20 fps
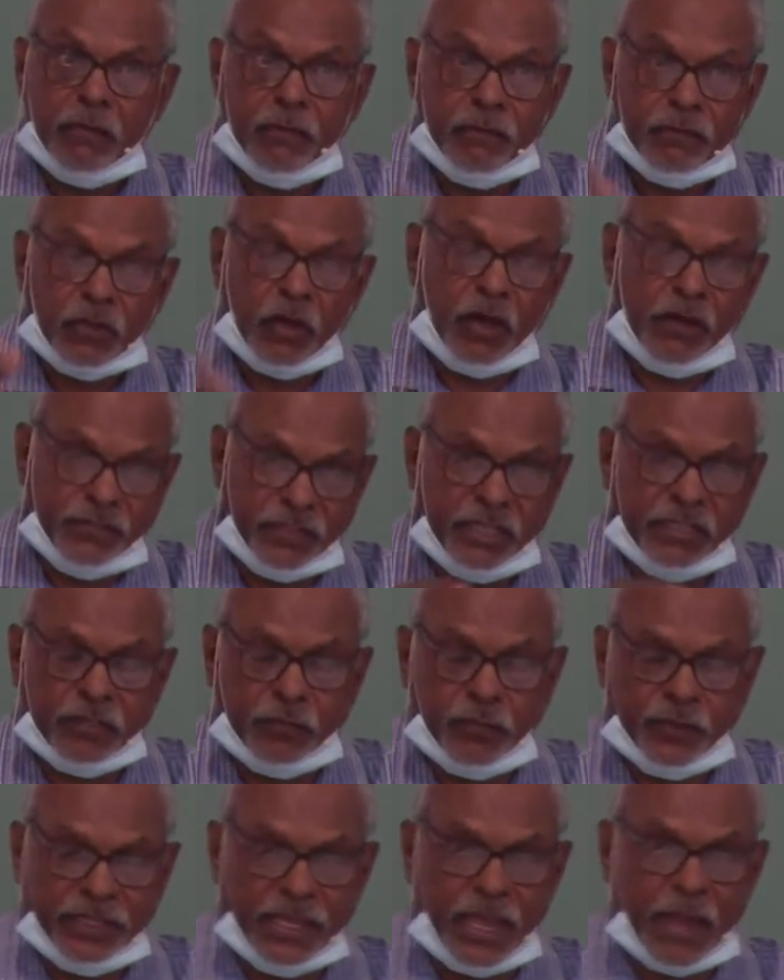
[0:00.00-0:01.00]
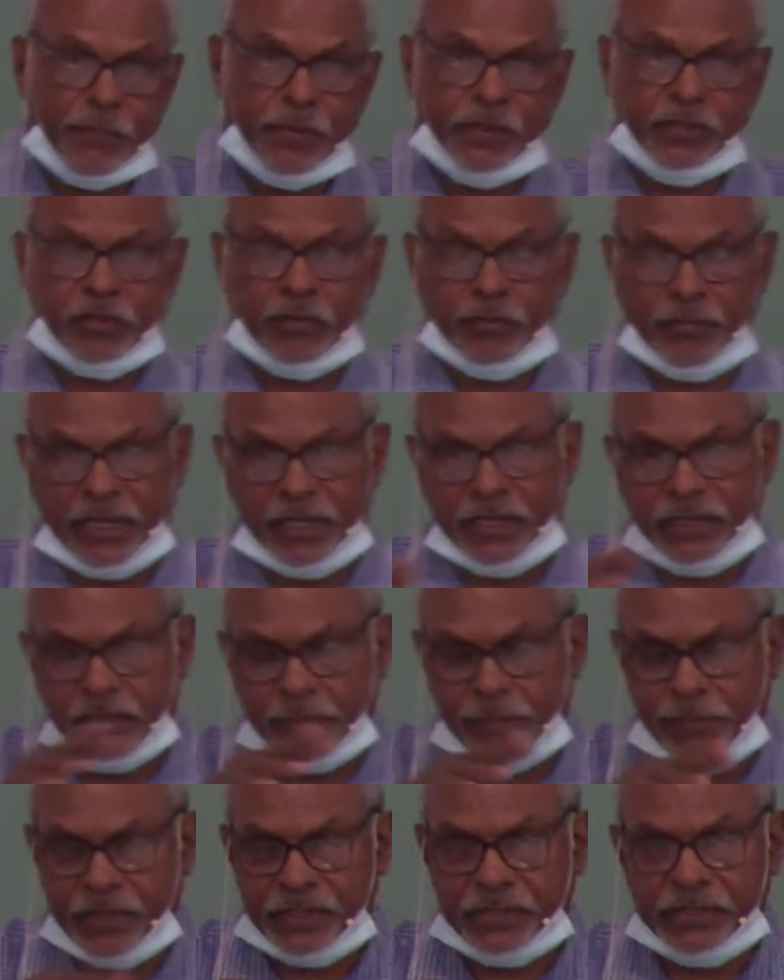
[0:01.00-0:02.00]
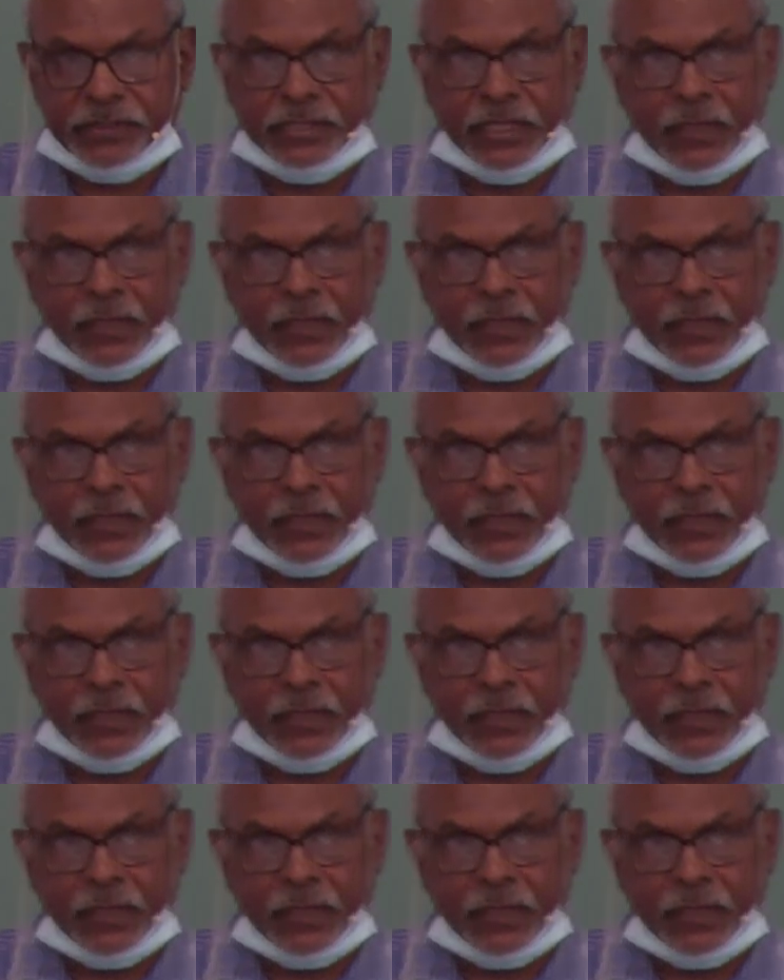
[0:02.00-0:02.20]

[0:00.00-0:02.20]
I've shared this with the Aboriginal men in the prisons there